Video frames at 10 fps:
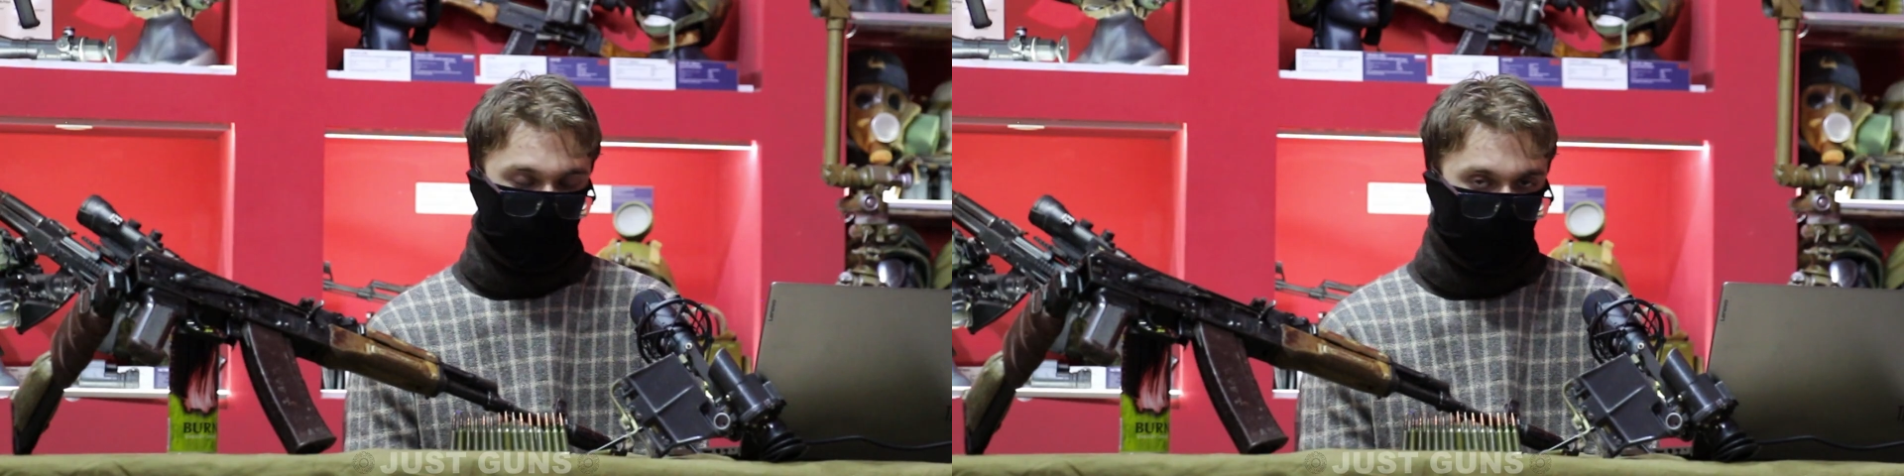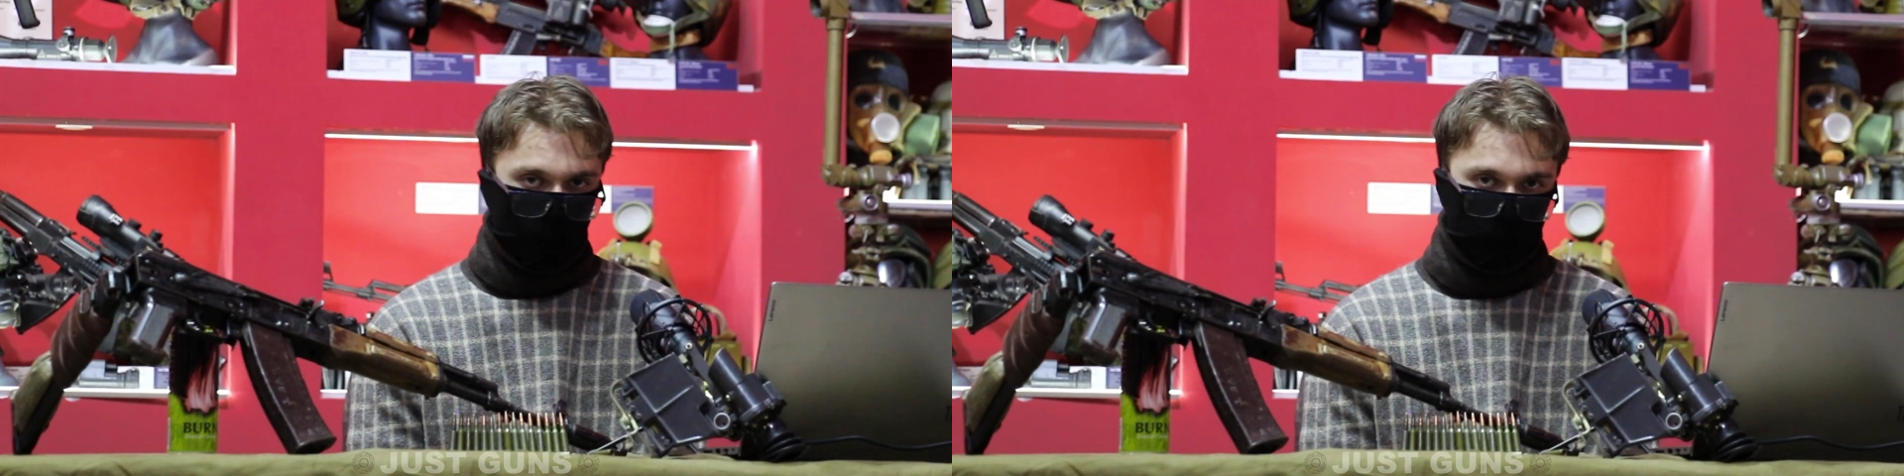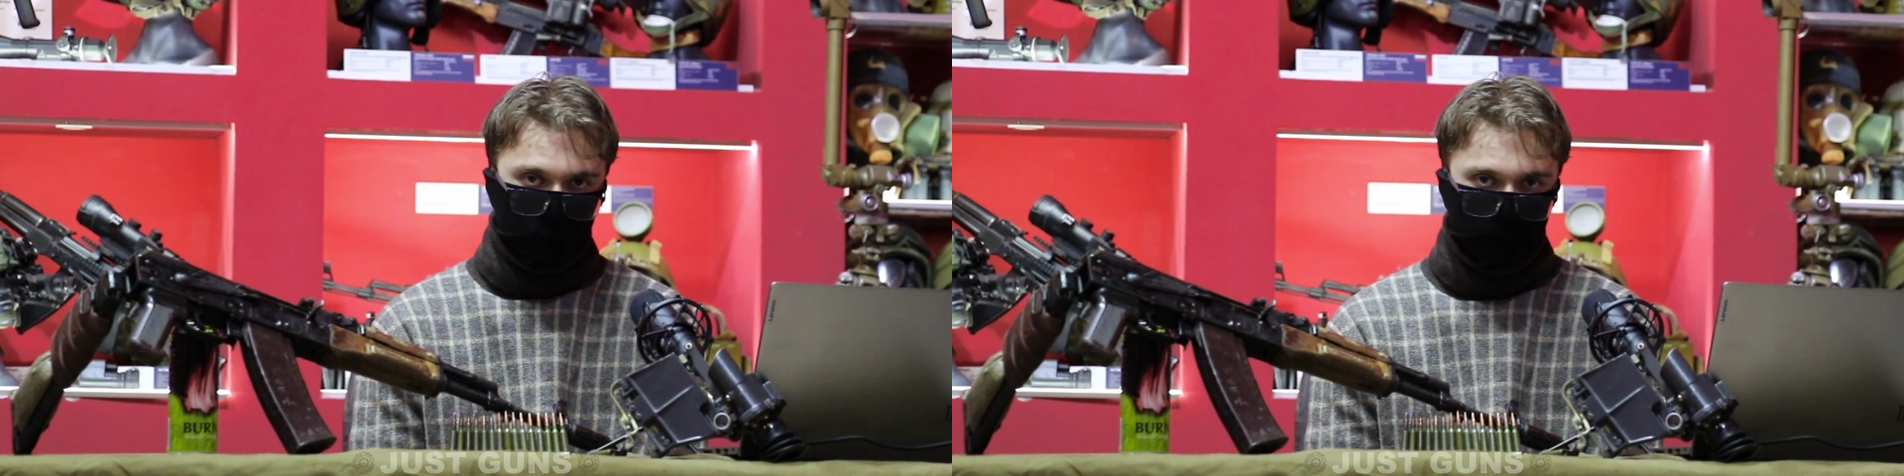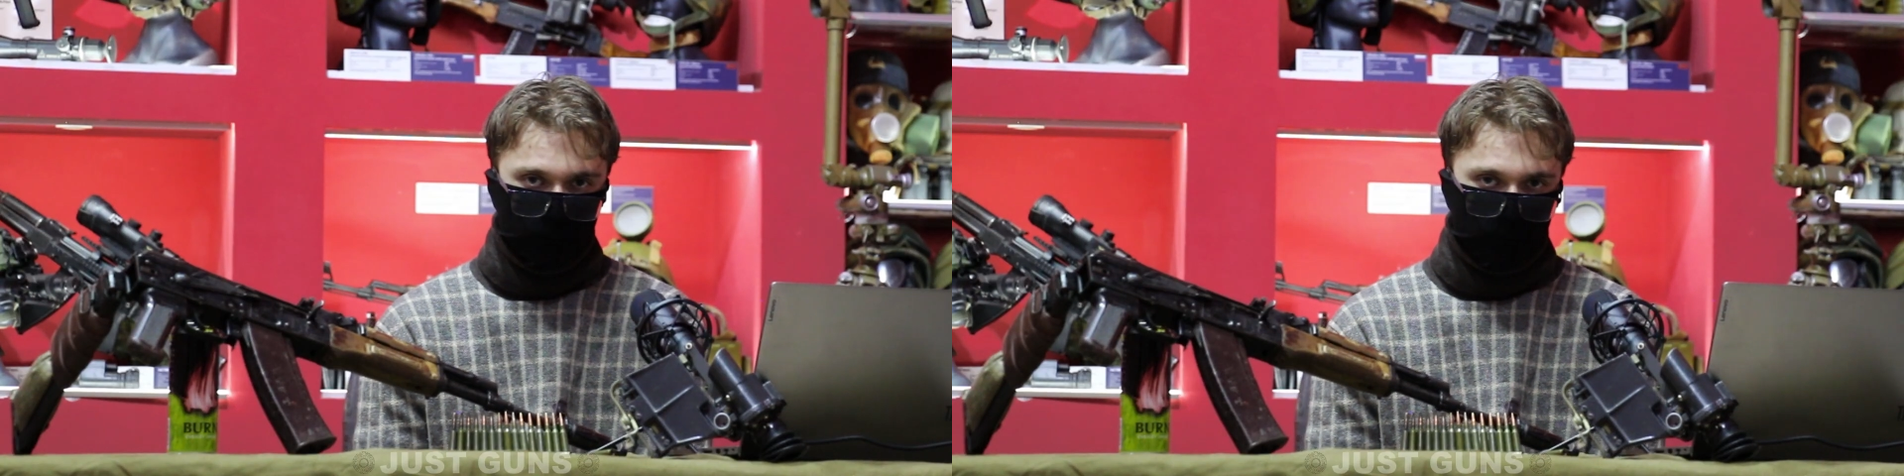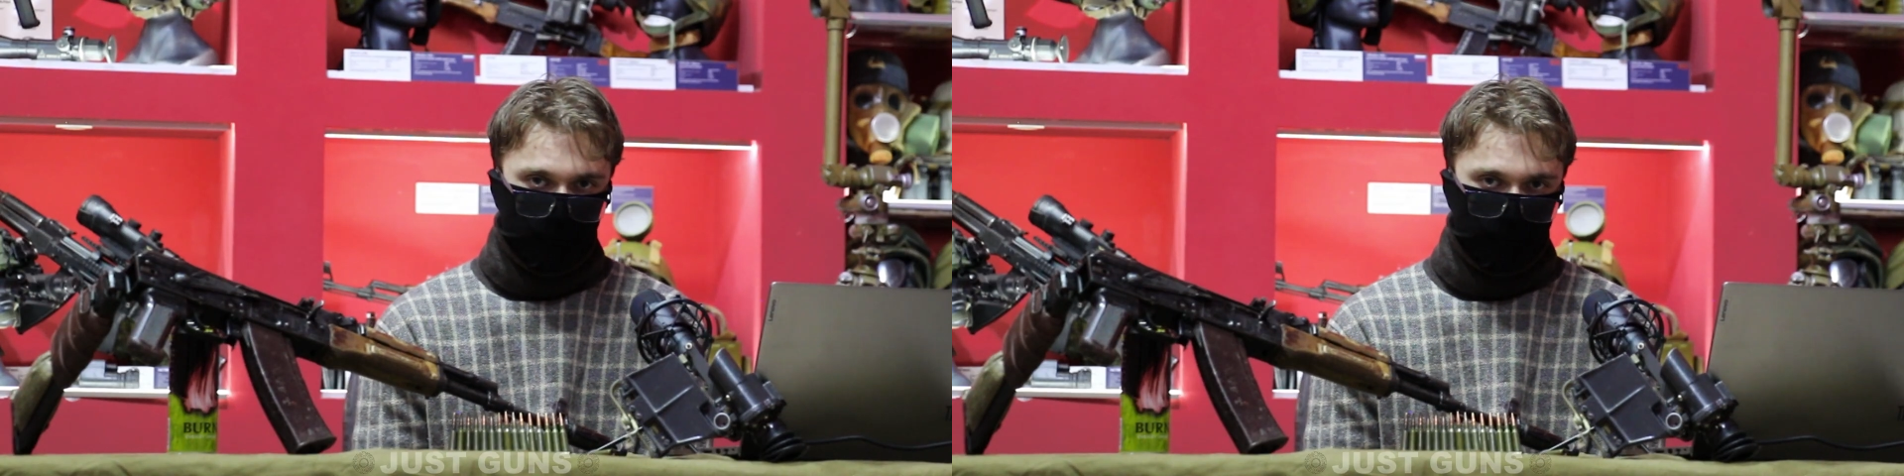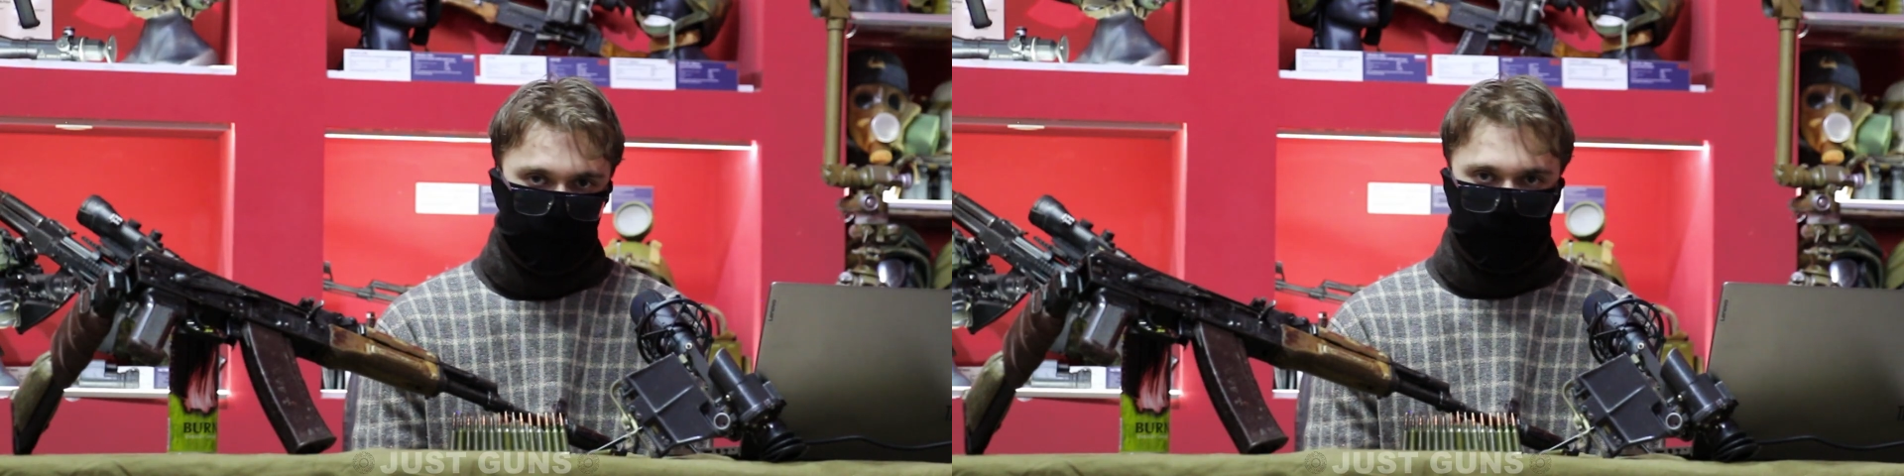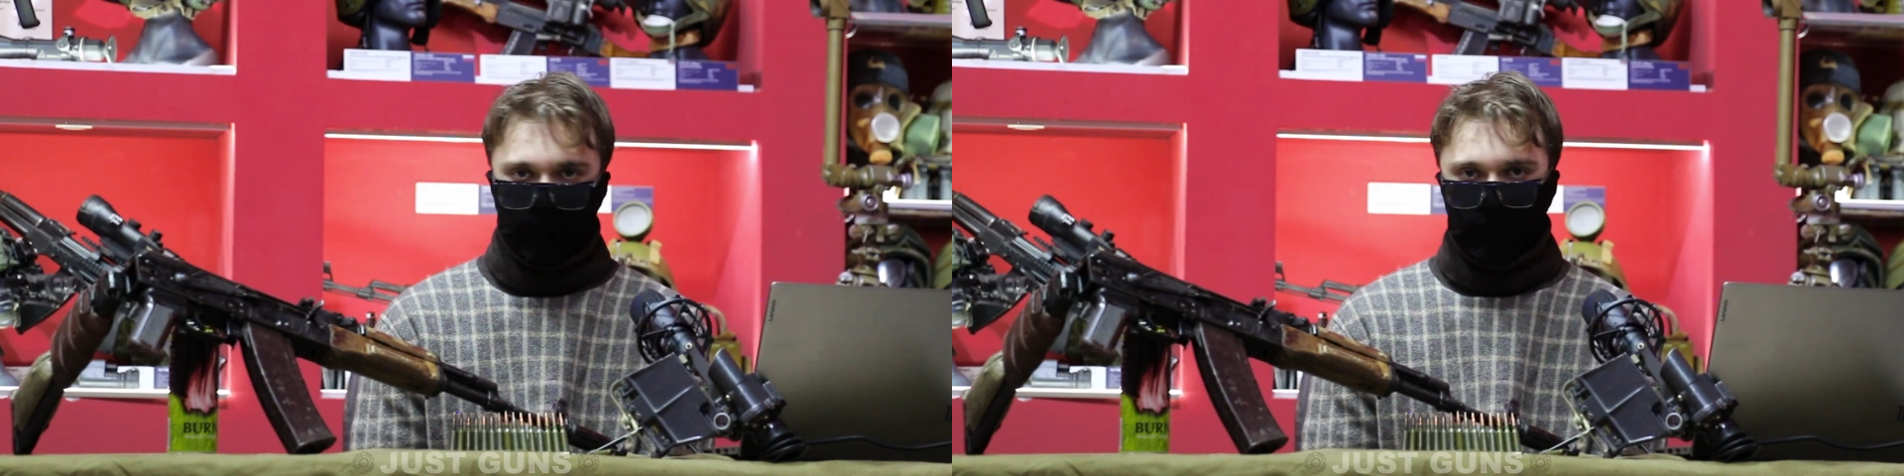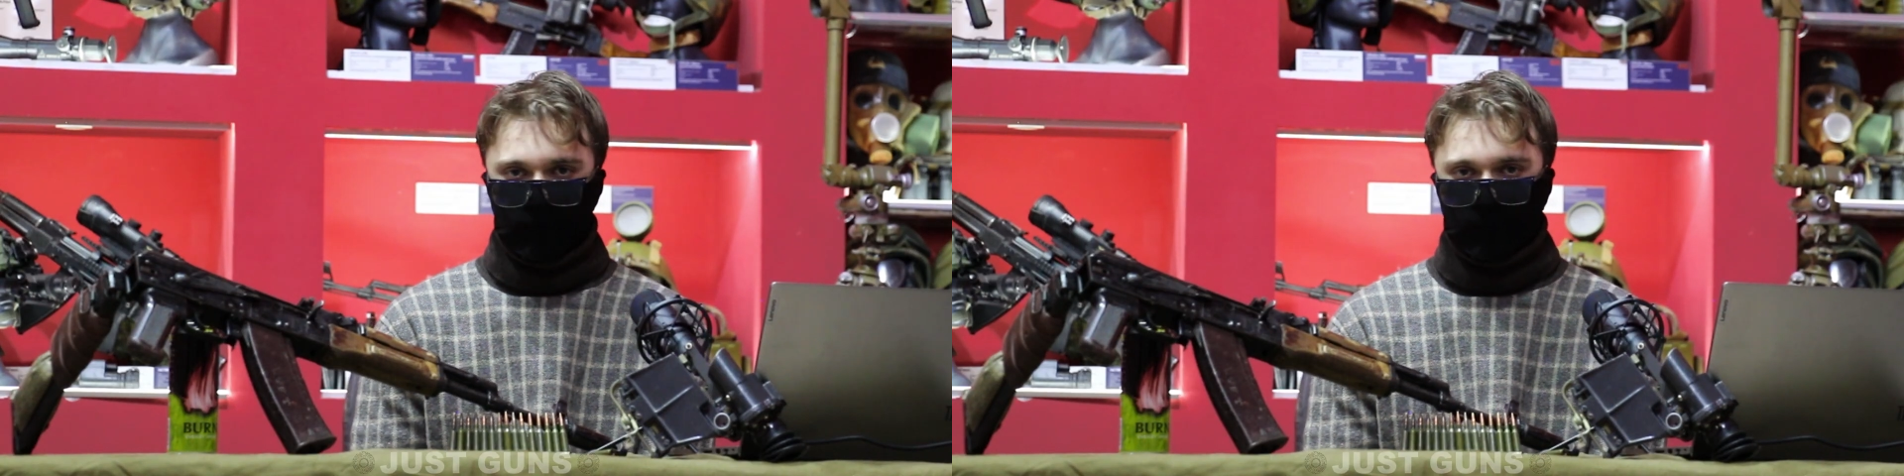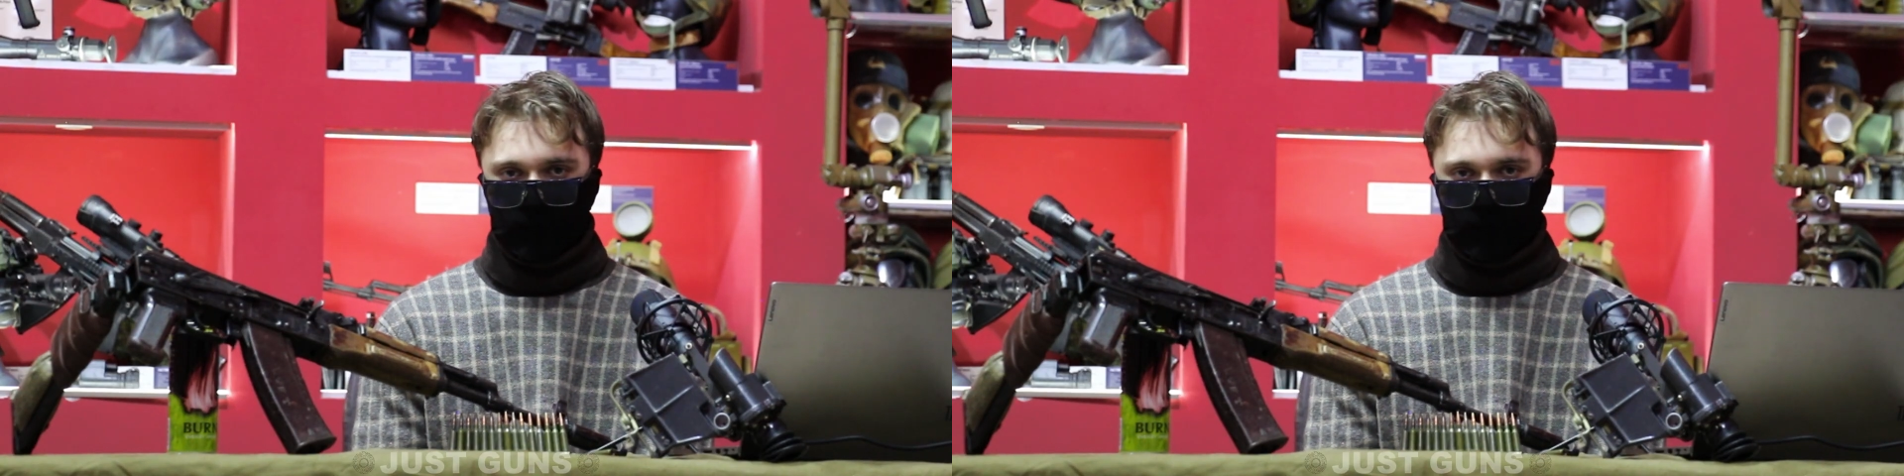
prone, and